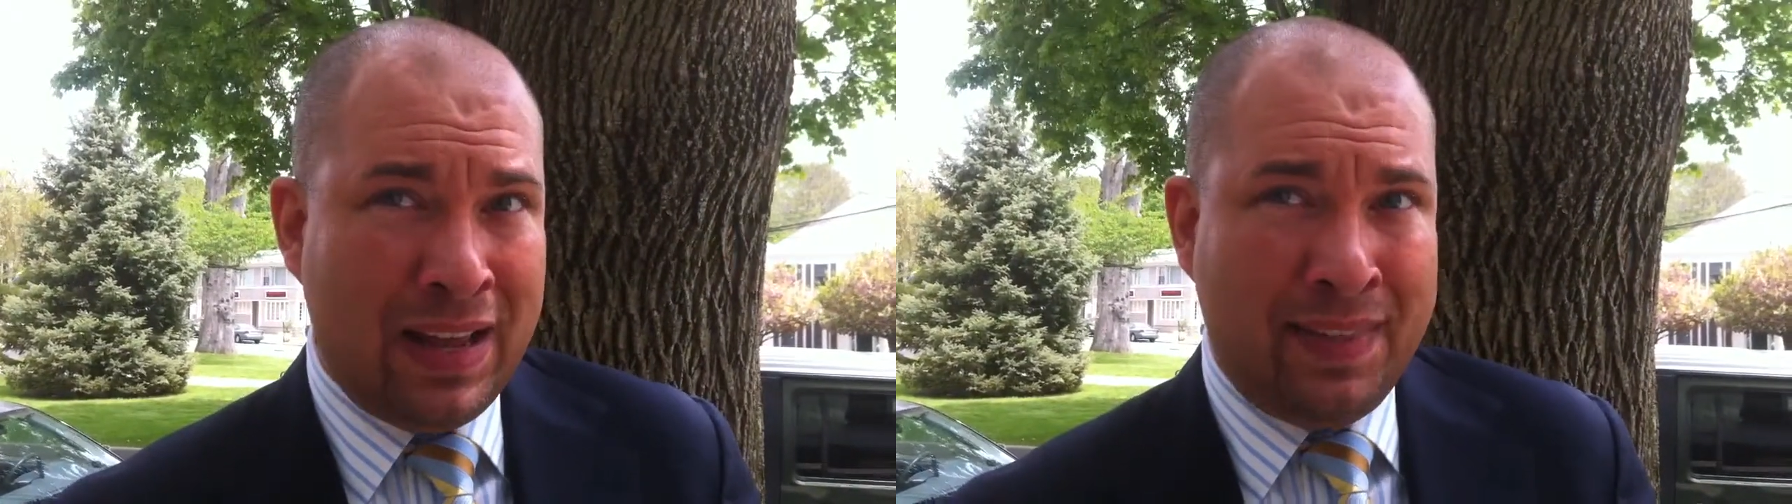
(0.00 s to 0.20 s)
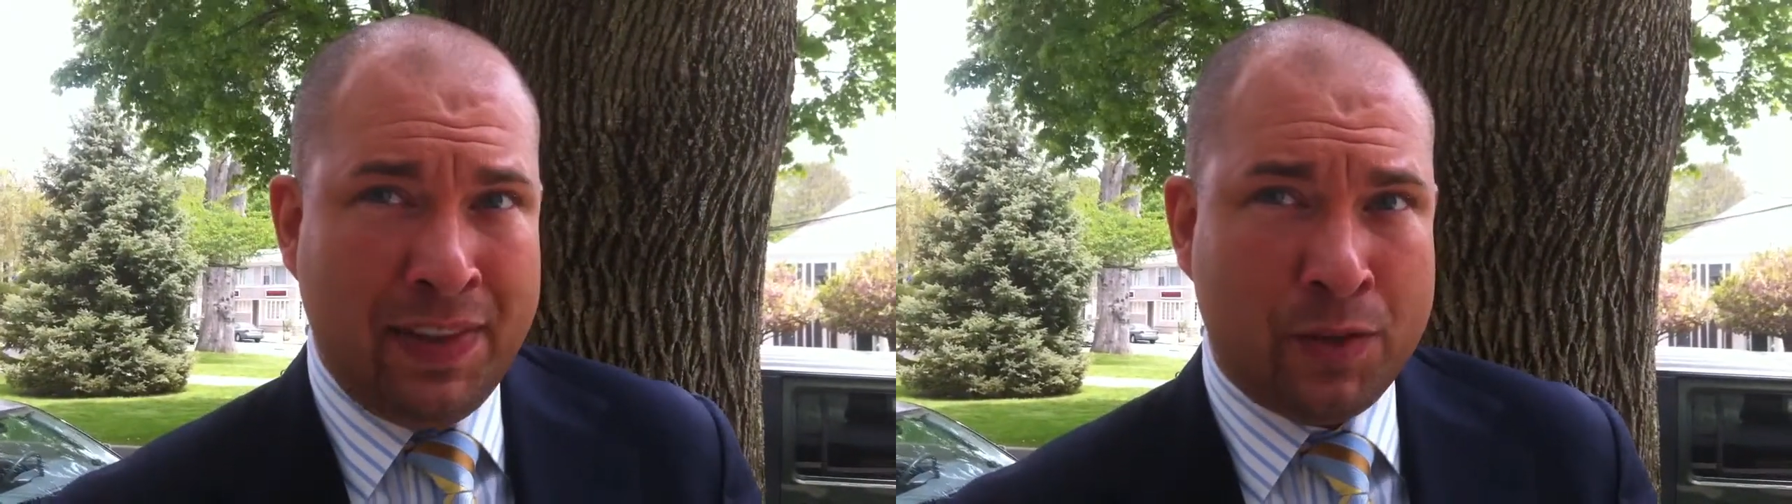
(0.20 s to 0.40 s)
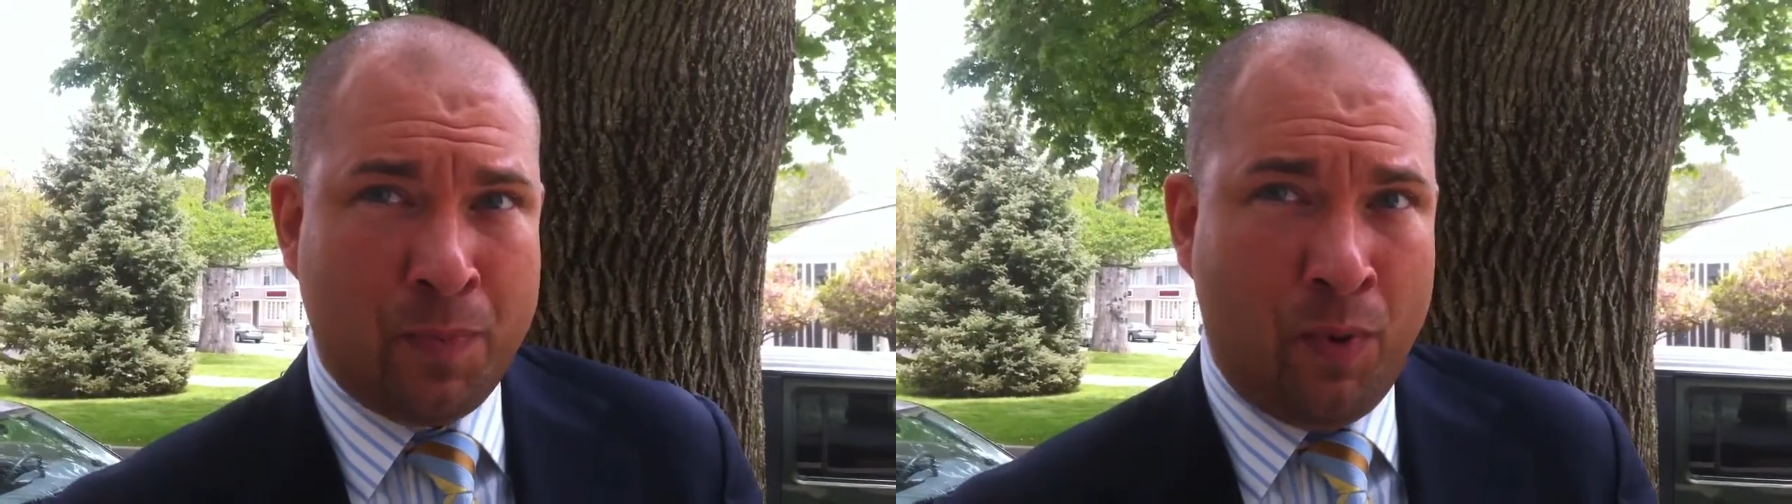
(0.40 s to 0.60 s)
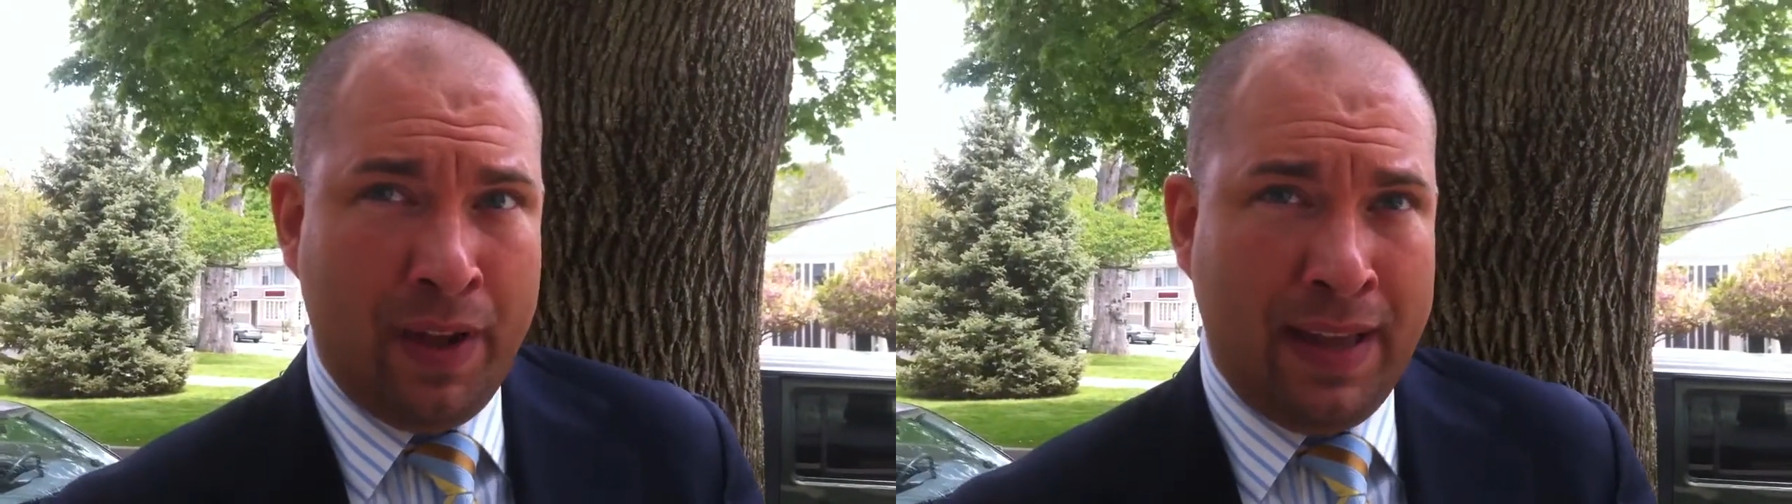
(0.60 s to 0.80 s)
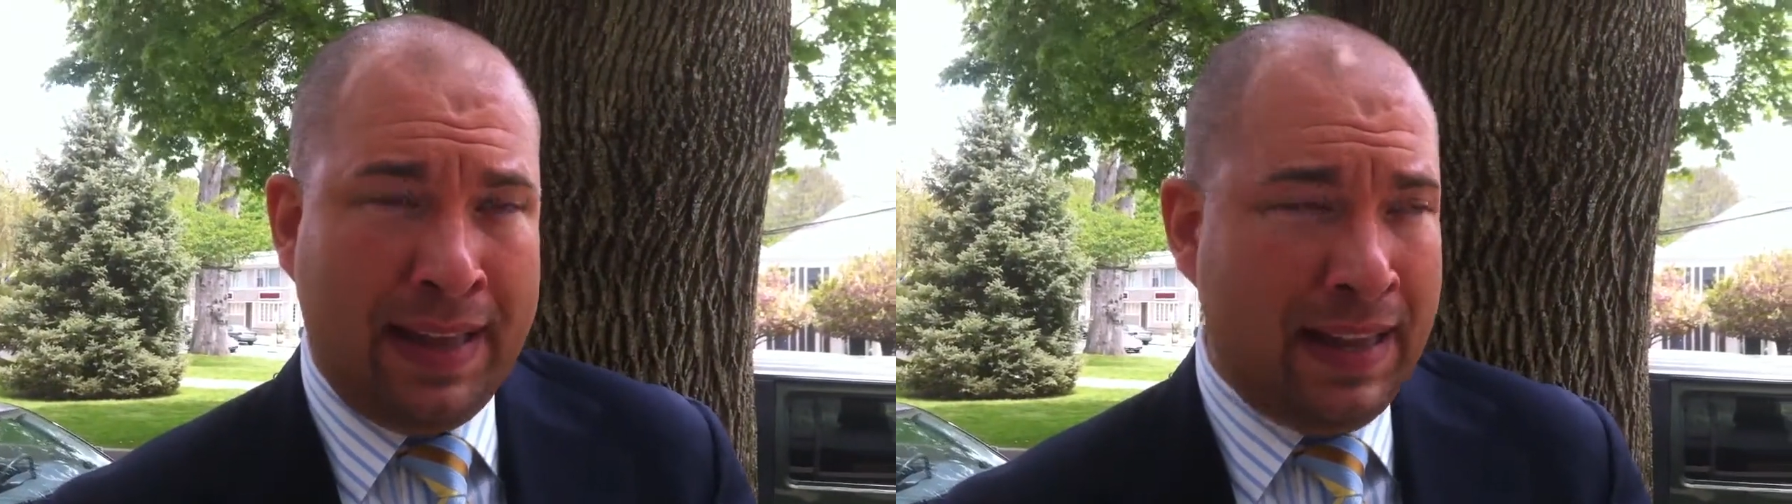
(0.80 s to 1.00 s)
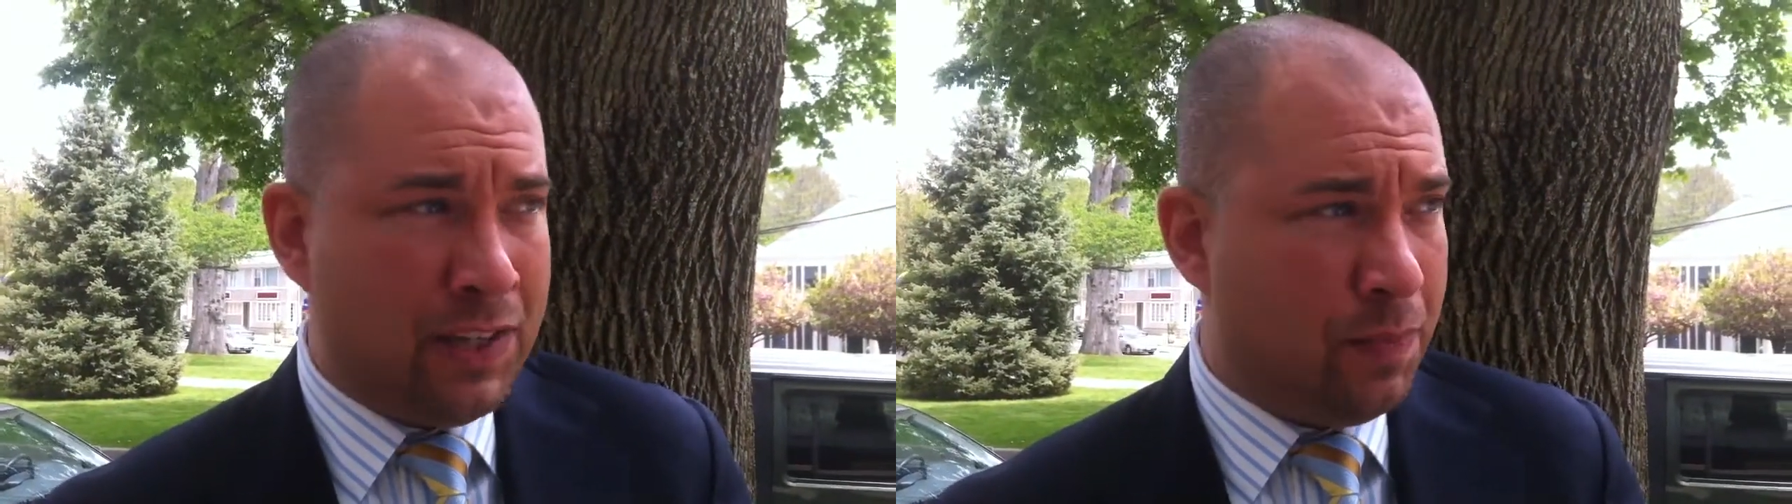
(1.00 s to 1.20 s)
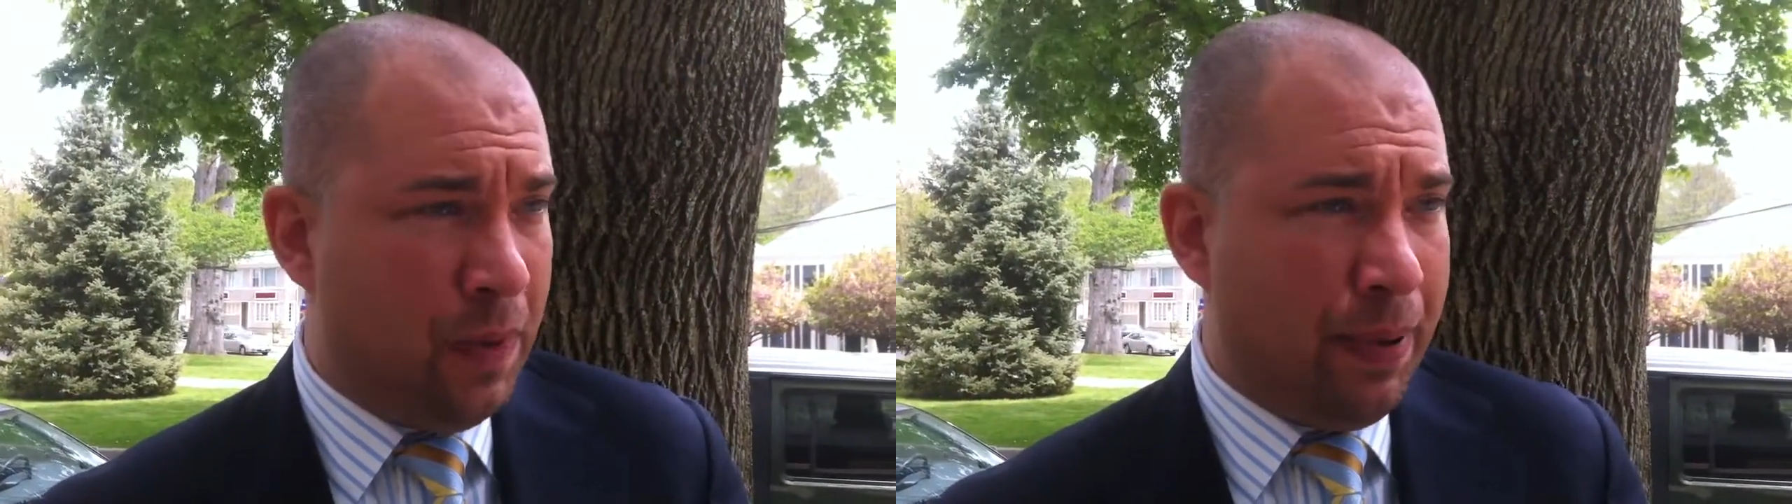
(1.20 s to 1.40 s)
at this point, a case has been